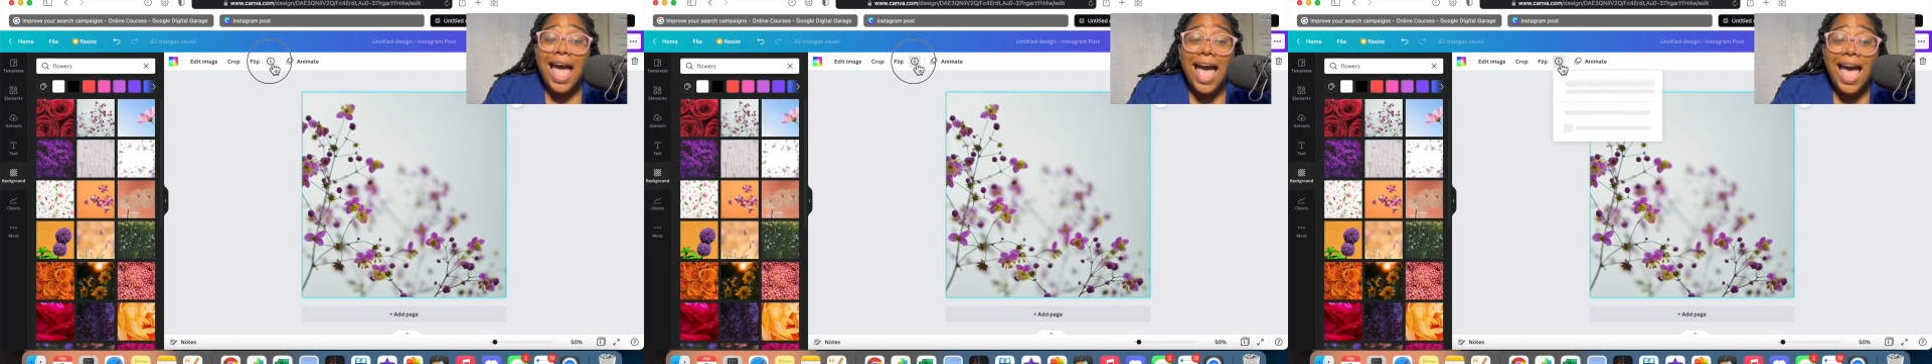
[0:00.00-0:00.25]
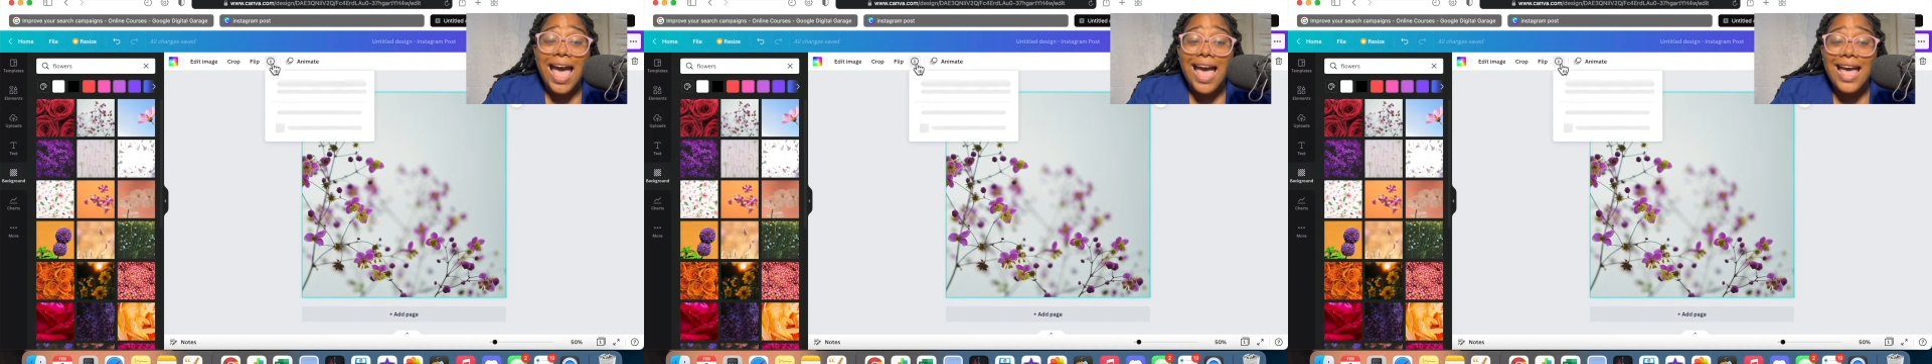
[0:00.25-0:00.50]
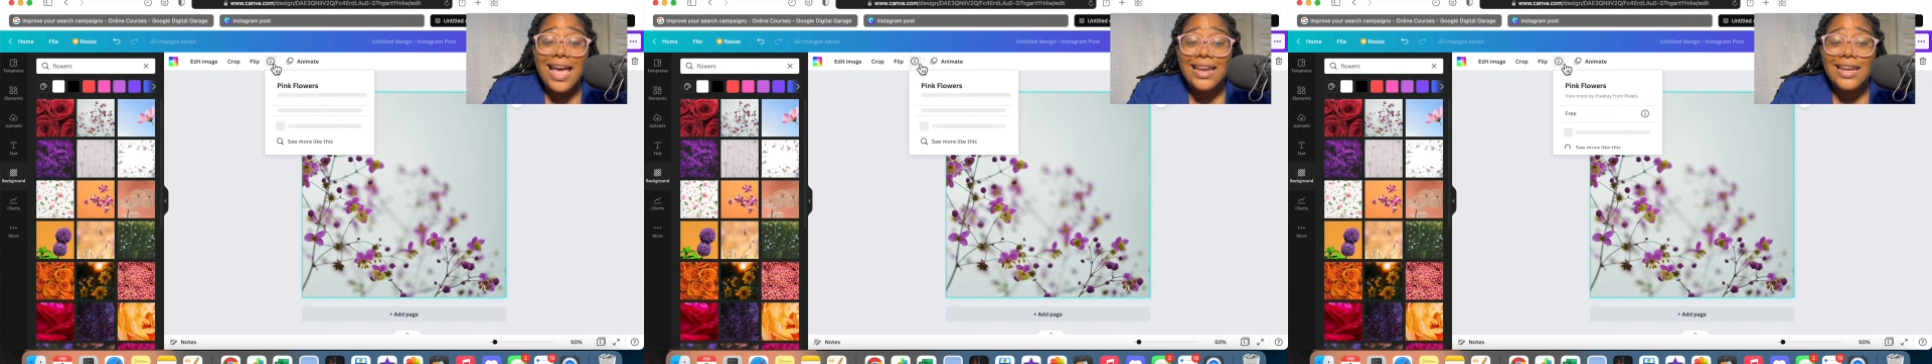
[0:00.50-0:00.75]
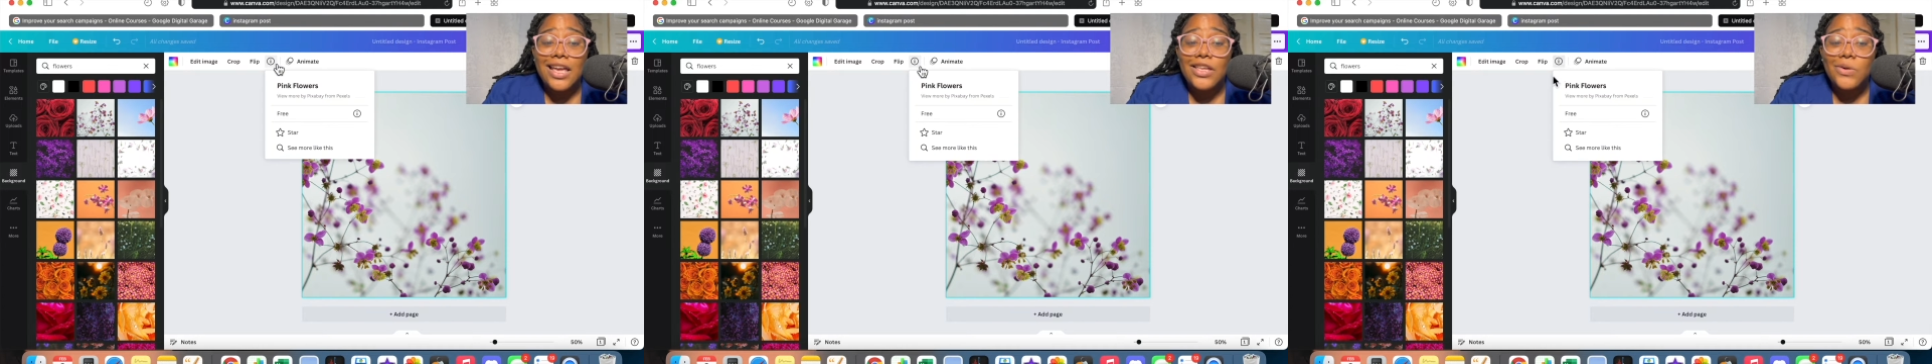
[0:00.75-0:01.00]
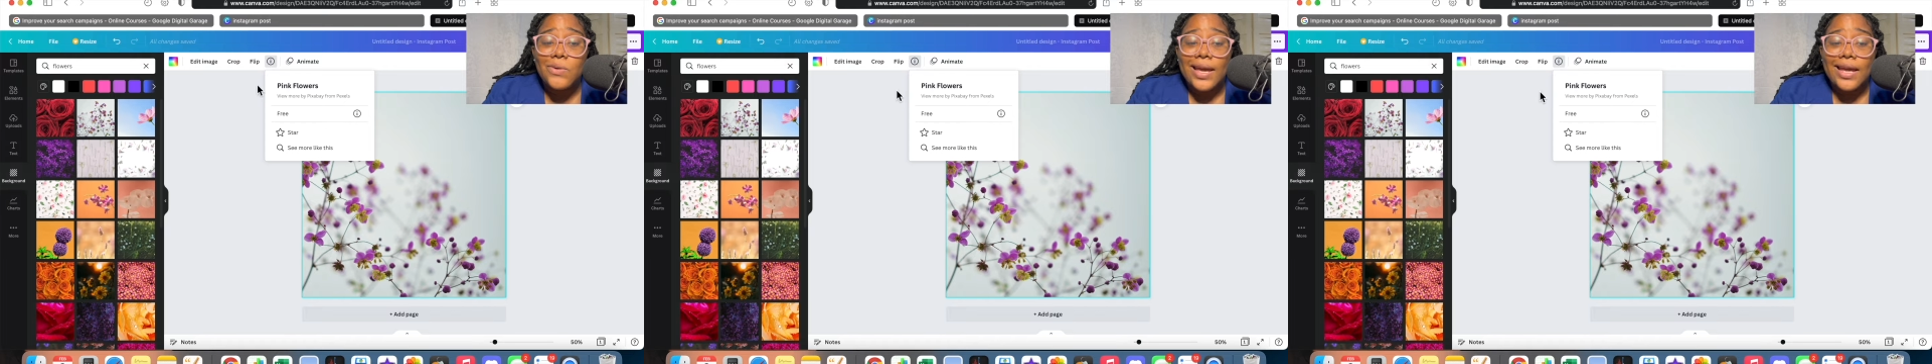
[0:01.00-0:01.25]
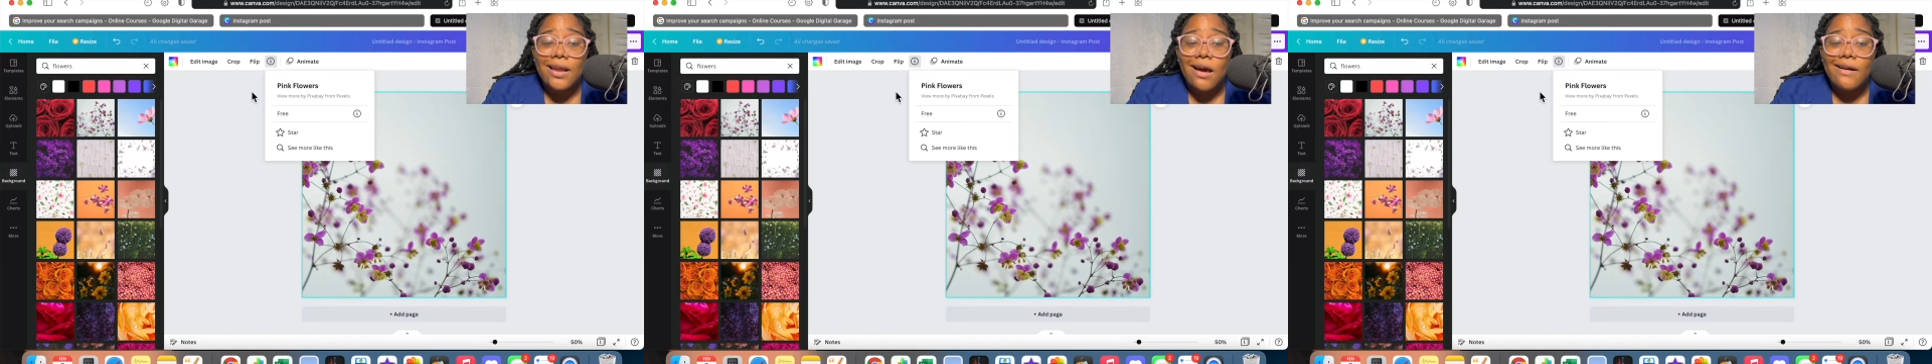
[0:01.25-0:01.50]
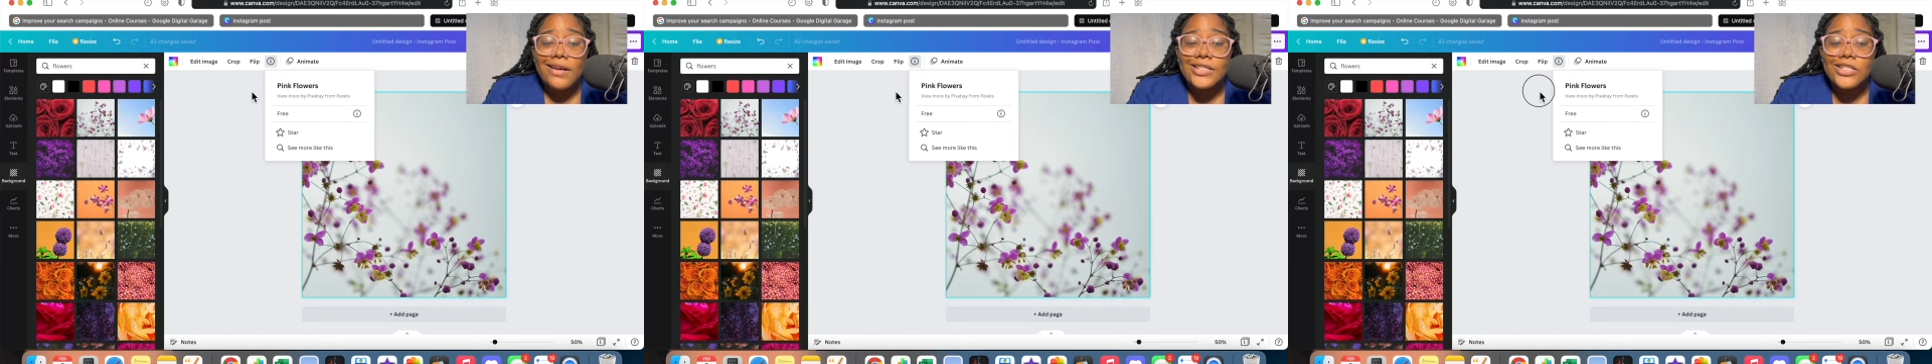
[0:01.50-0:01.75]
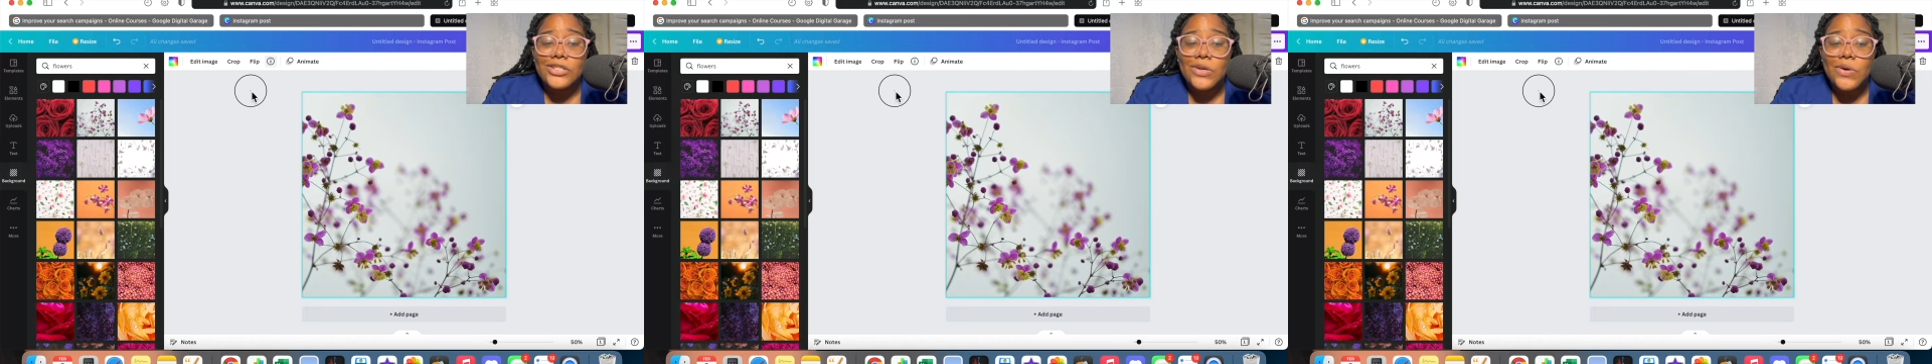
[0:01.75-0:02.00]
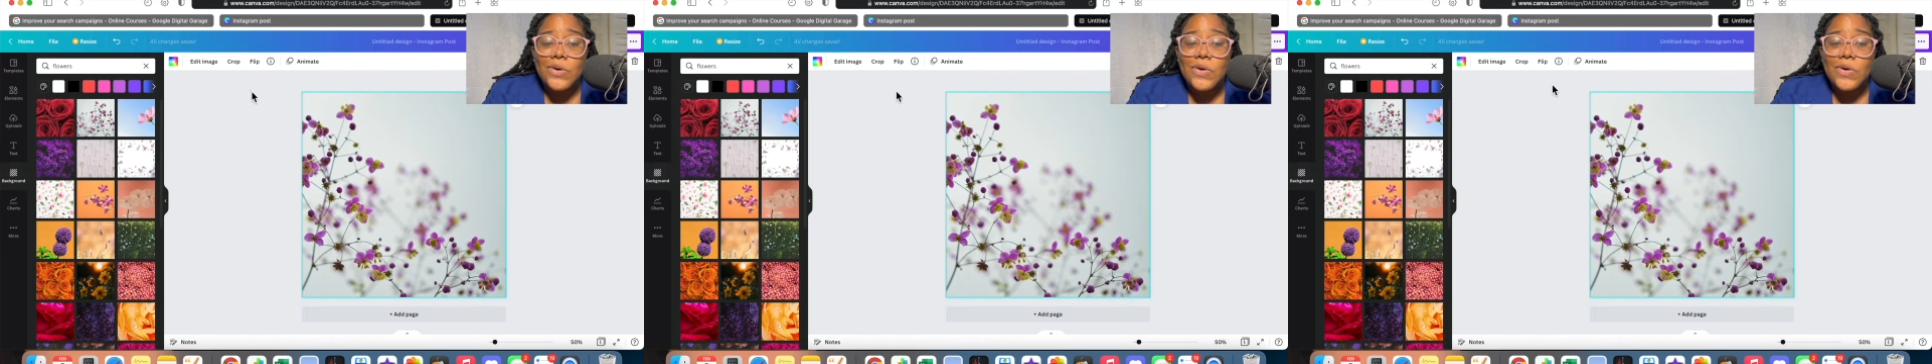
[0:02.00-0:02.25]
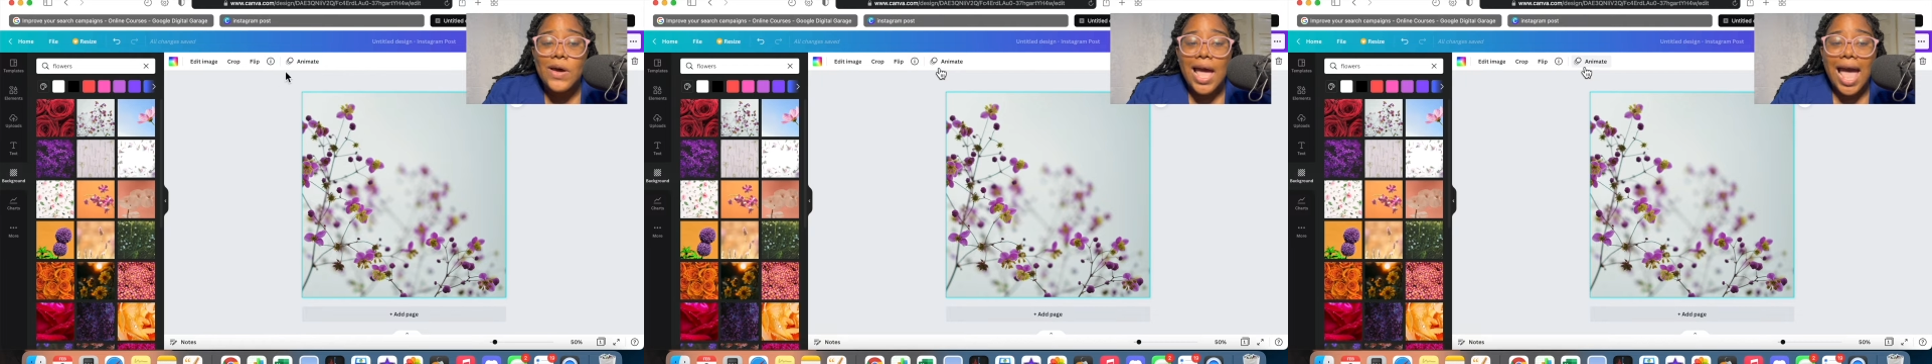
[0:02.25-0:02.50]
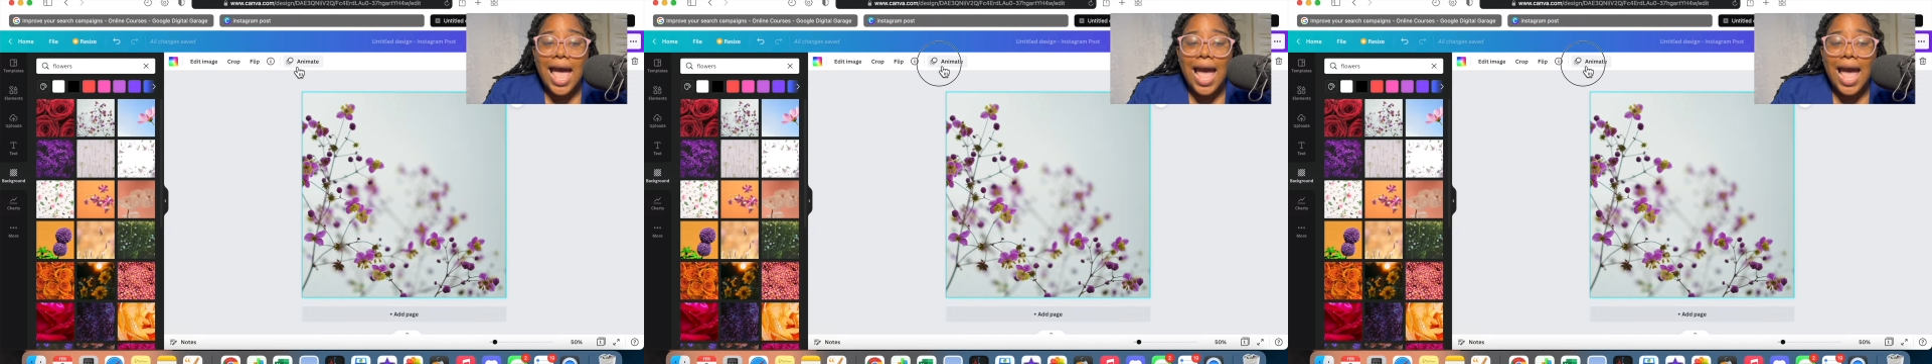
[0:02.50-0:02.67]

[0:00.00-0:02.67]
And you can also